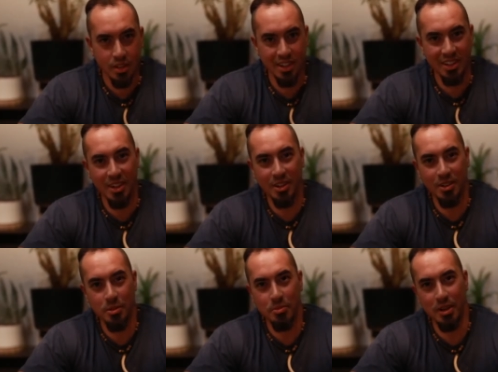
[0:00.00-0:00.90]
Hey
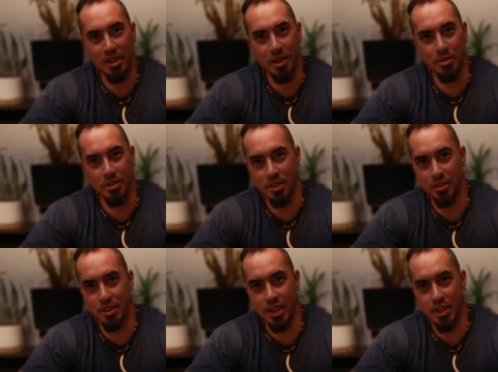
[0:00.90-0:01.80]
y'all, my name is
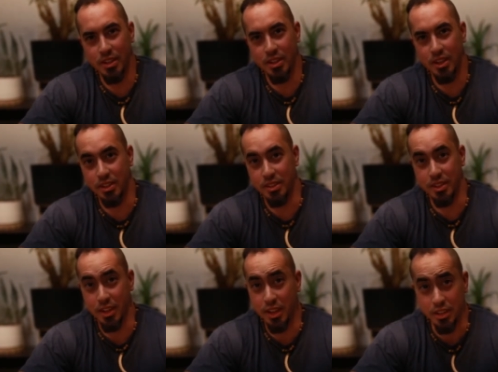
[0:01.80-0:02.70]
Levi, and
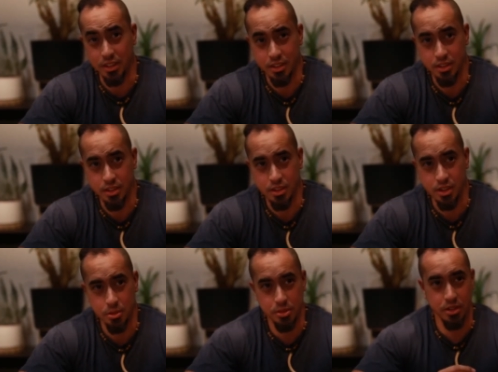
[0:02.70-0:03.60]
today
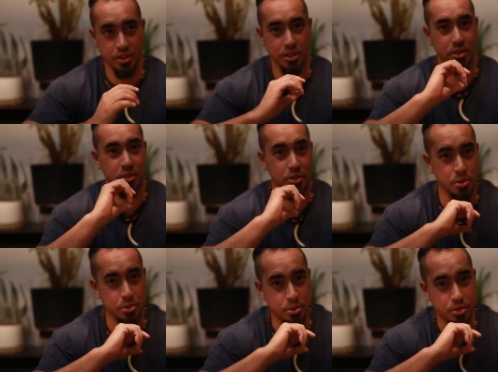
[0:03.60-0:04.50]
I'm going to teach
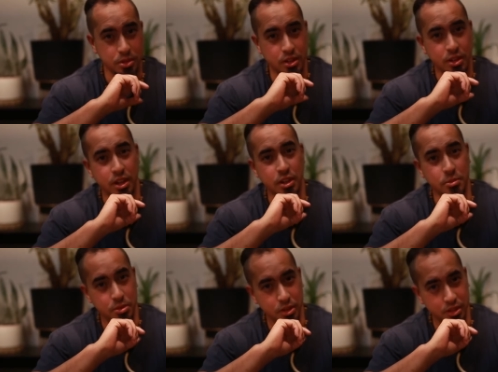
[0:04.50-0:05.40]
you how to
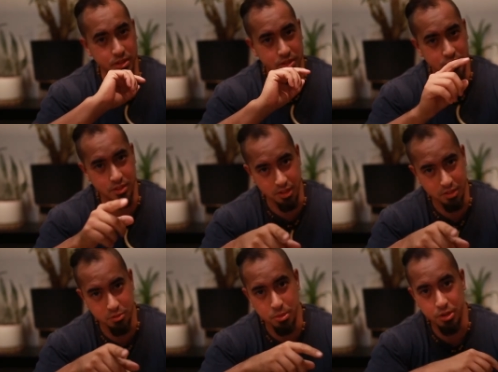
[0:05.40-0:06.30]
play
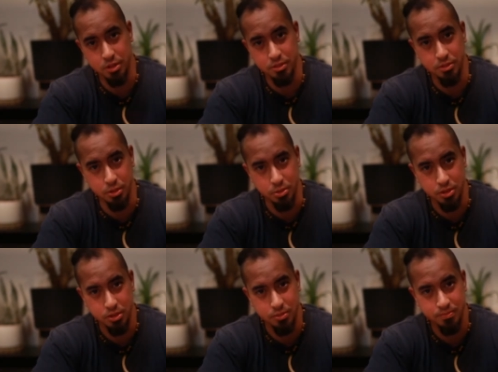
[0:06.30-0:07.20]
Native American flute.
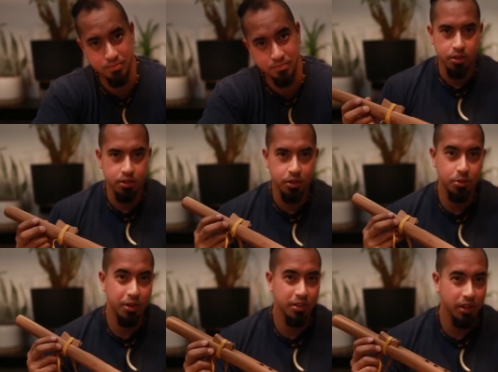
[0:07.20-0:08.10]
You know
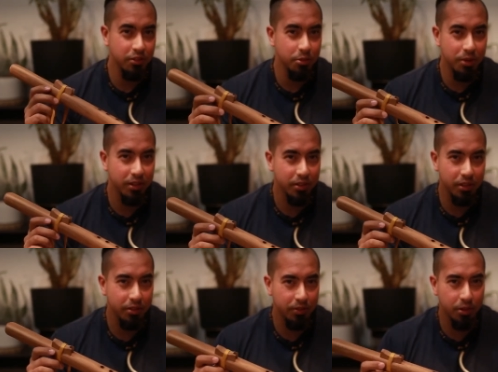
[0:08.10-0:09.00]
what I love about
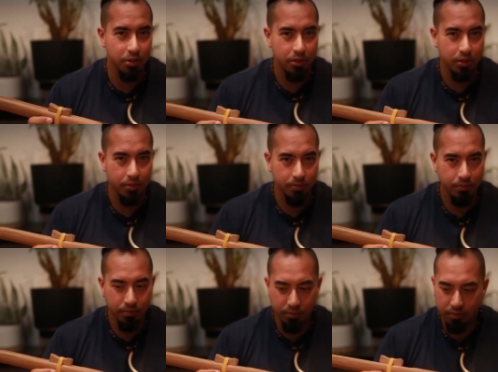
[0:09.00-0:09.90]
these flutes?
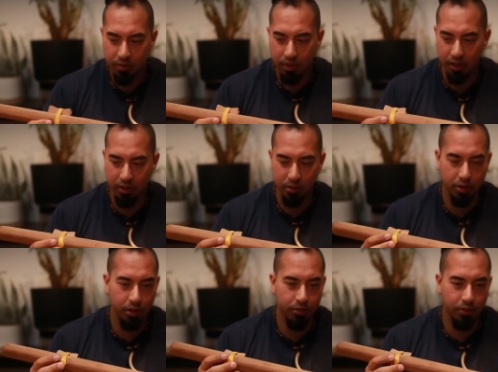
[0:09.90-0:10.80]
It's that they're
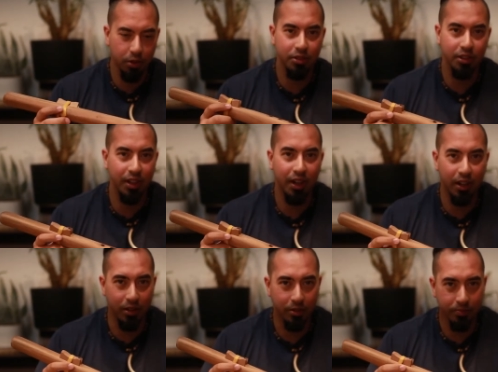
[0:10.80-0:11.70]
so
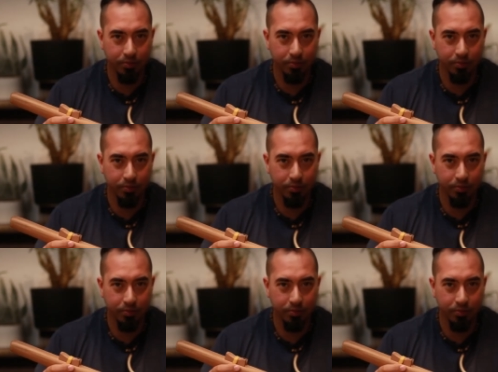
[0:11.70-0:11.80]
versatile.